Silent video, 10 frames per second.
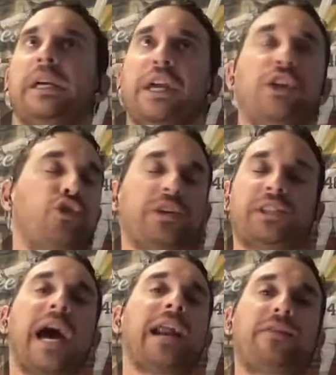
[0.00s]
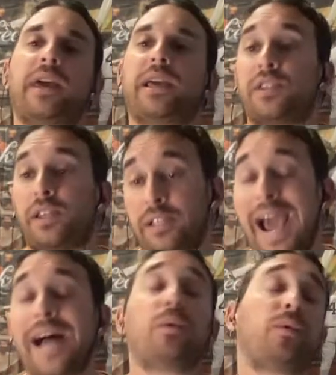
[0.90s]
injury side of things, and then
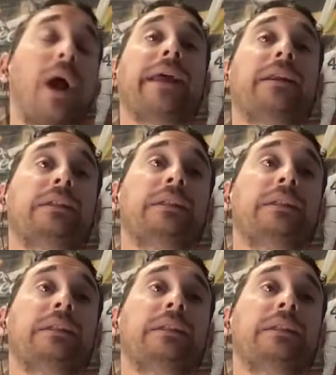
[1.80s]
Gallo and right.